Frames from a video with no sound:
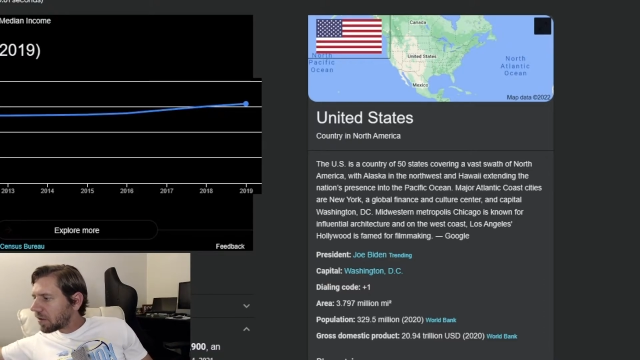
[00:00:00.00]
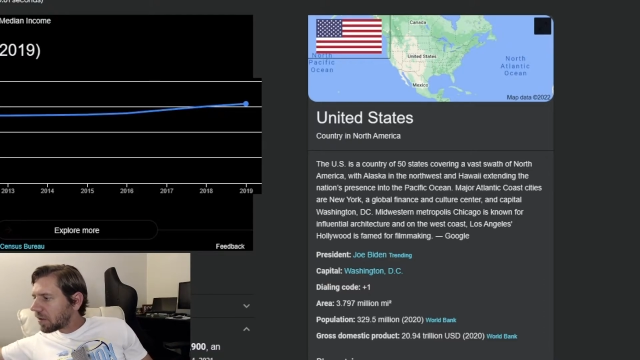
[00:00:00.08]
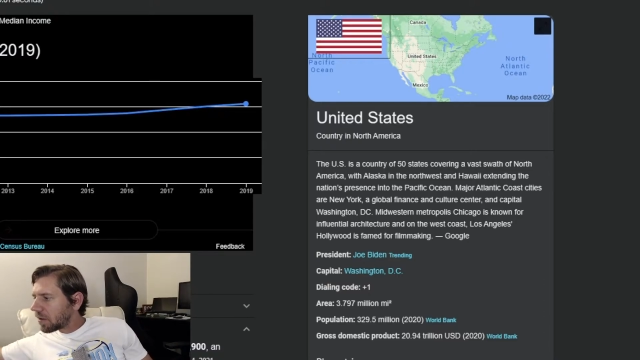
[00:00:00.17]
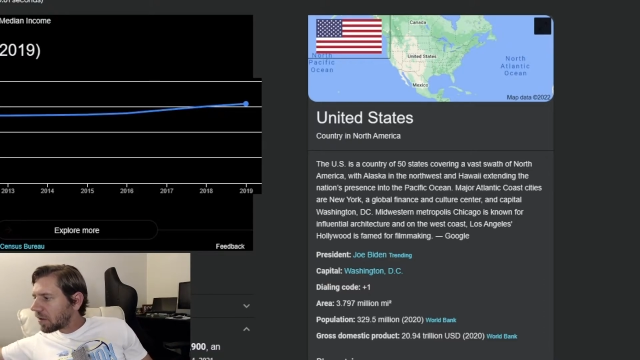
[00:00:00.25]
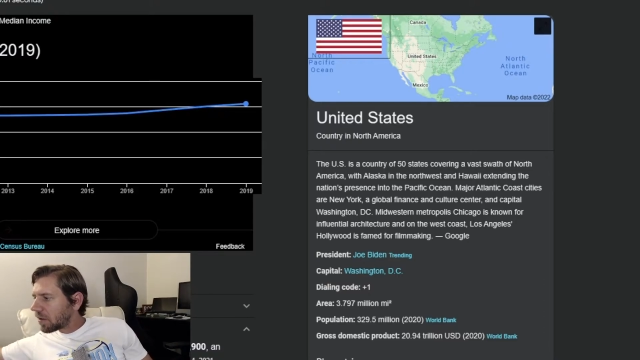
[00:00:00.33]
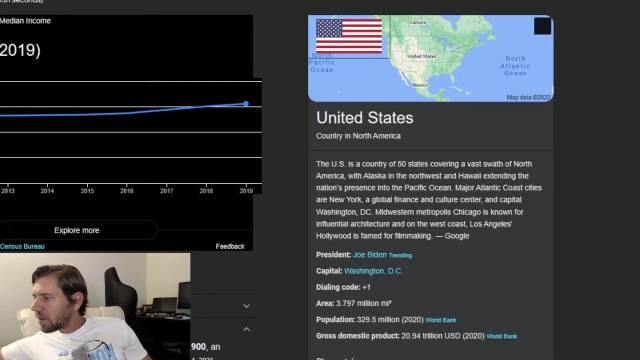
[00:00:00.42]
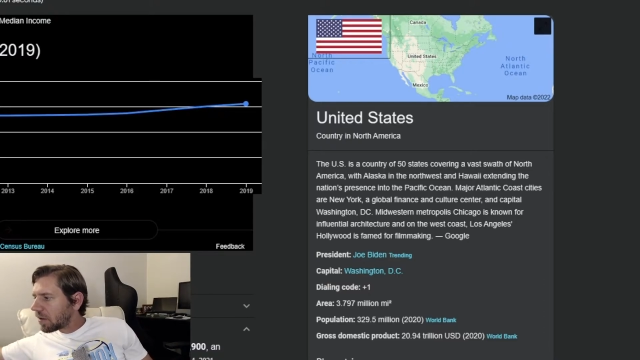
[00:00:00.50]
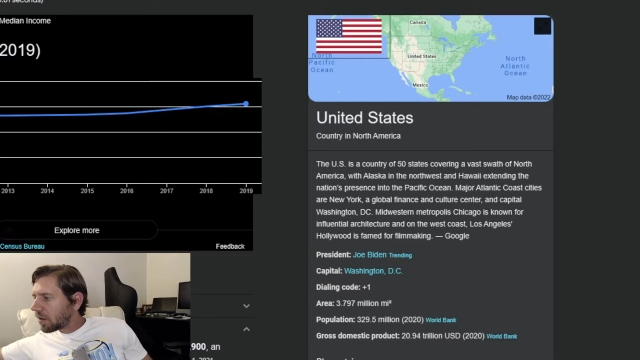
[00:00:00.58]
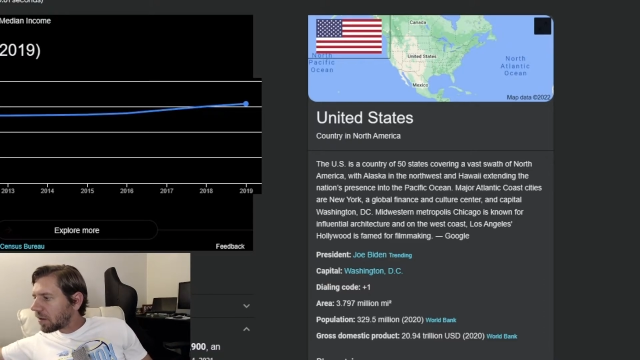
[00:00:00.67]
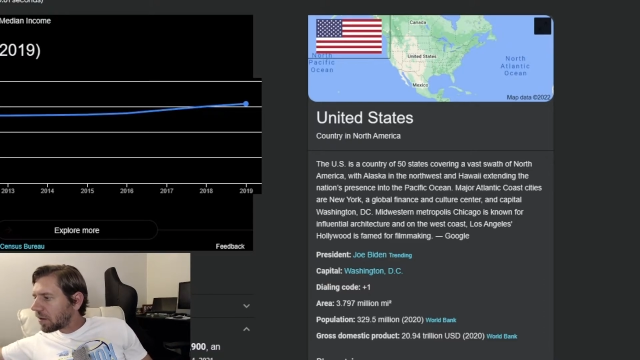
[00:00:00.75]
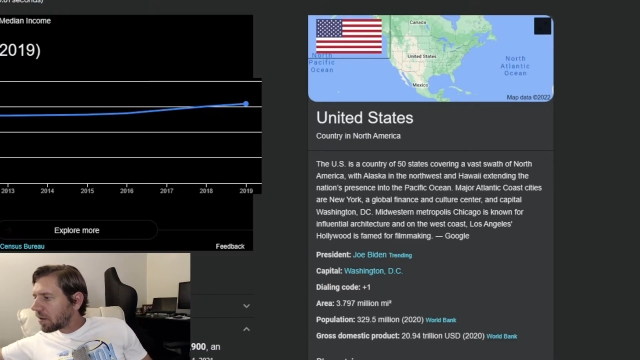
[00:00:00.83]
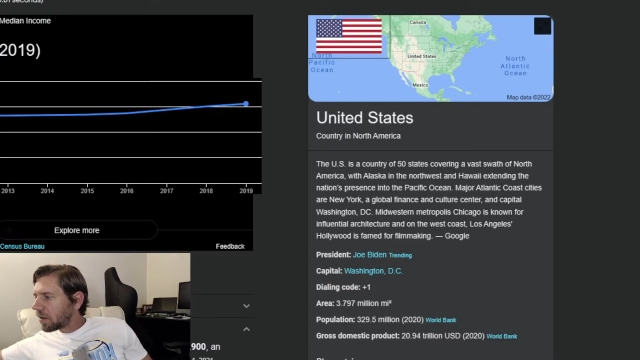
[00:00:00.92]

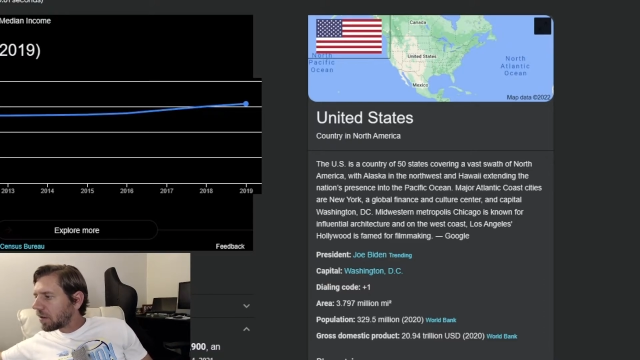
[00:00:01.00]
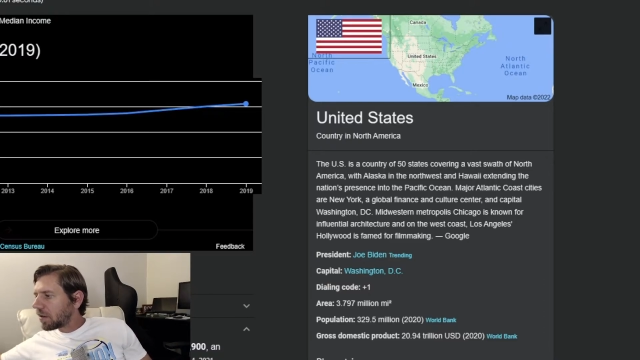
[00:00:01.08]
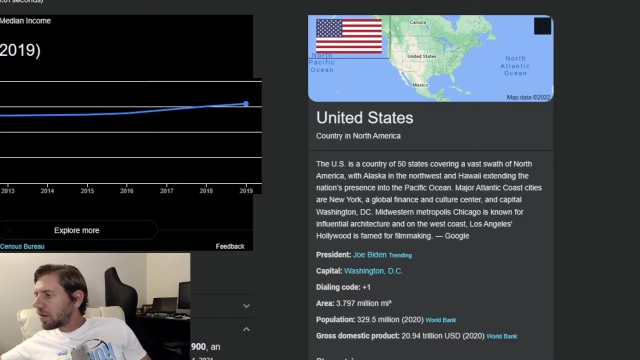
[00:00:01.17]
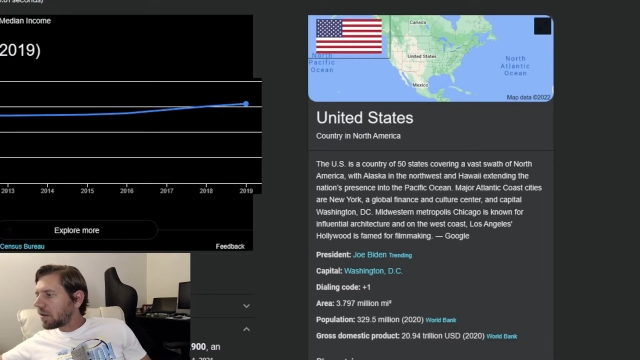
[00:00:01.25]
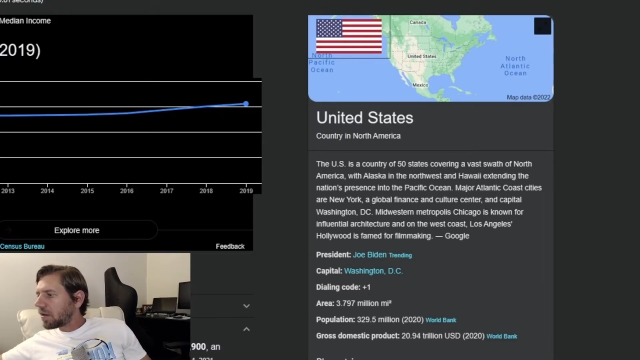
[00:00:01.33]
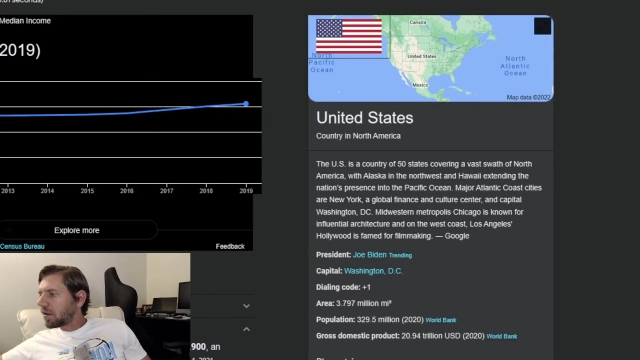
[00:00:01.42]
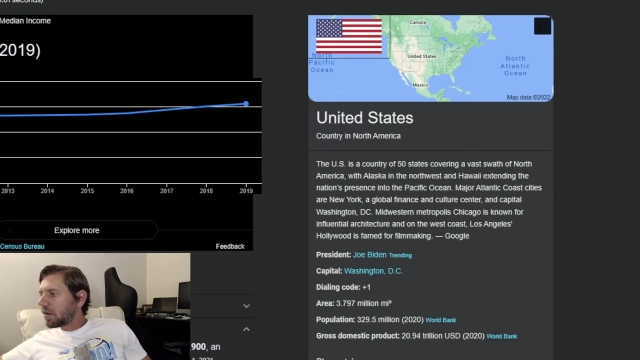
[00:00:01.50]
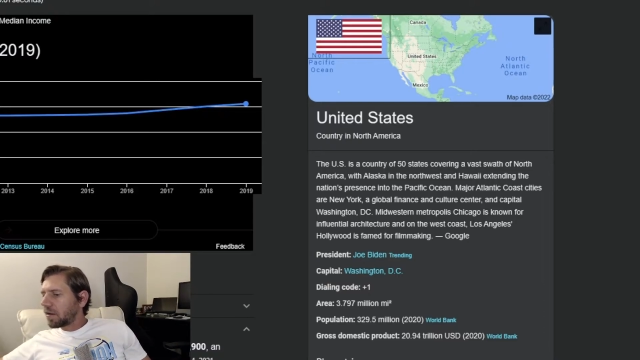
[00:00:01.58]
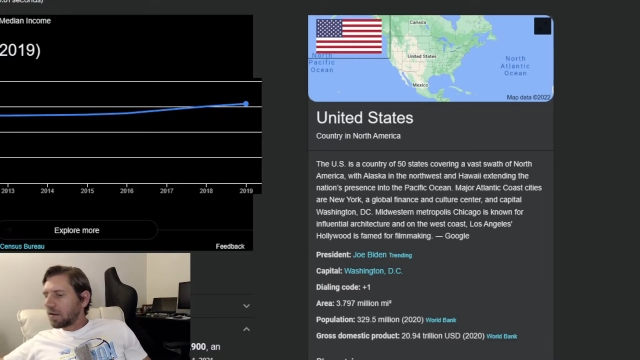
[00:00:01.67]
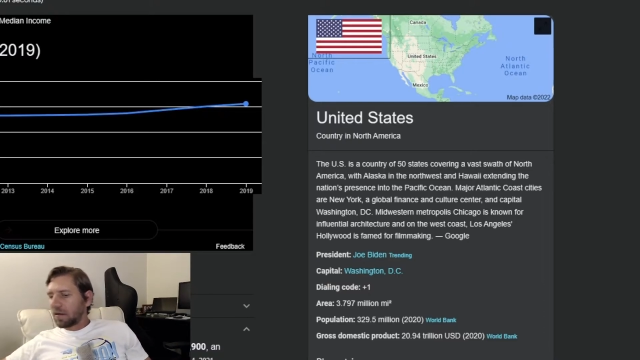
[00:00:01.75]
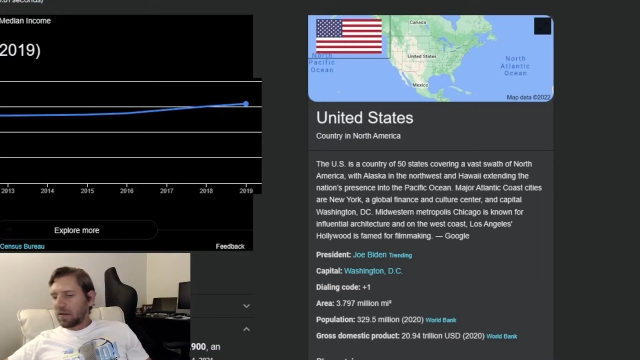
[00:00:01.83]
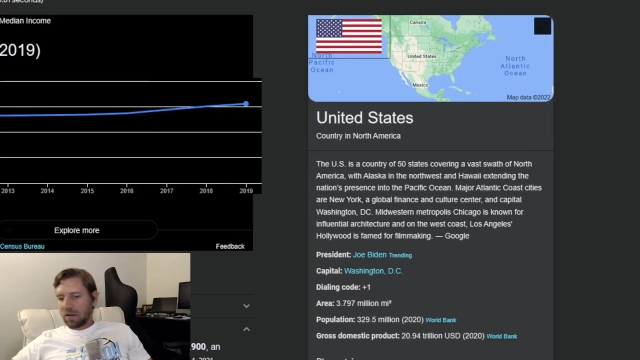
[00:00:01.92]

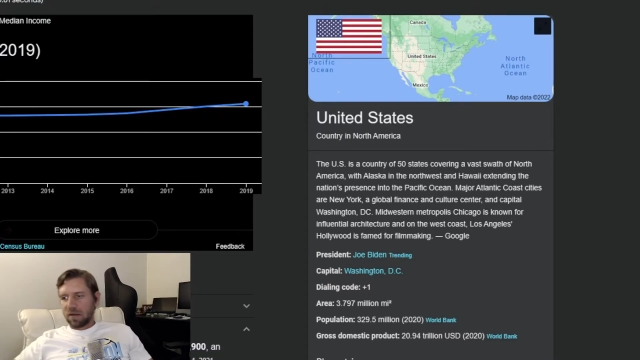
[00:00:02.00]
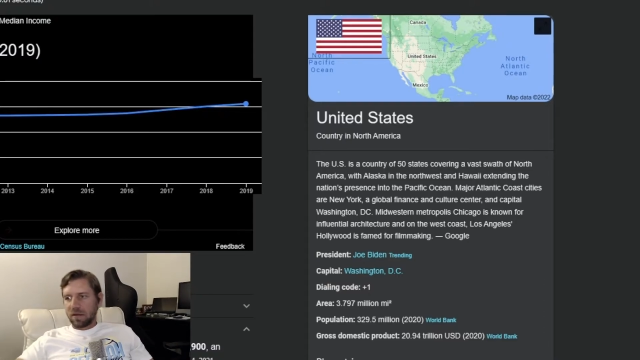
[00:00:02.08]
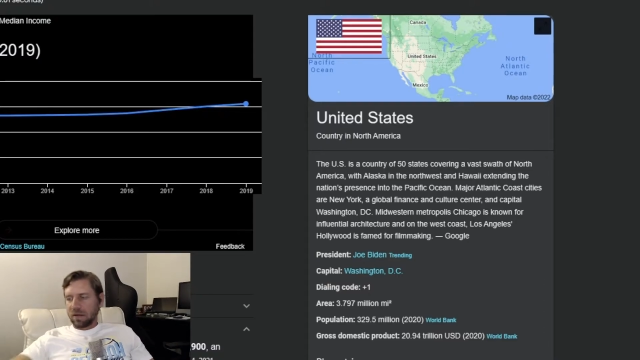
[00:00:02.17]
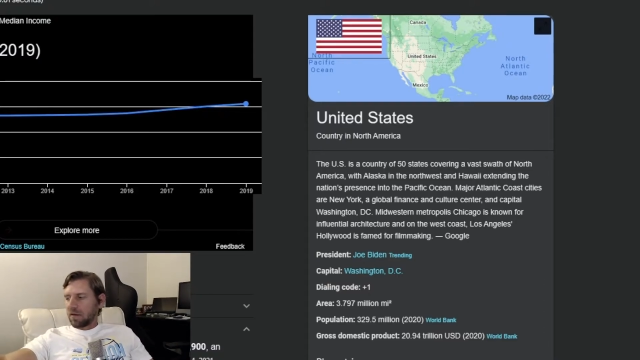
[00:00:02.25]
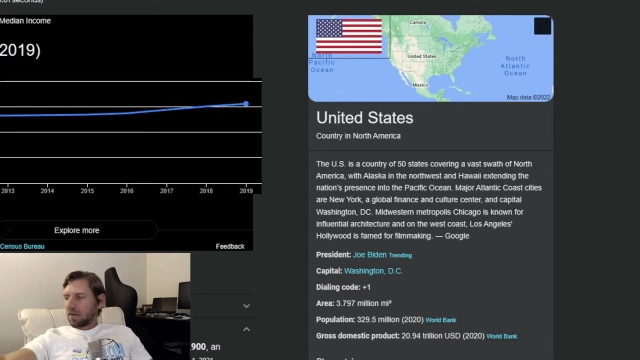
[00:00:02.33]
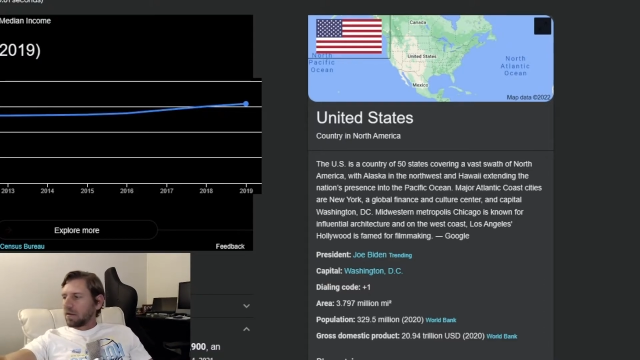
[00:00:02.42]
[no speech]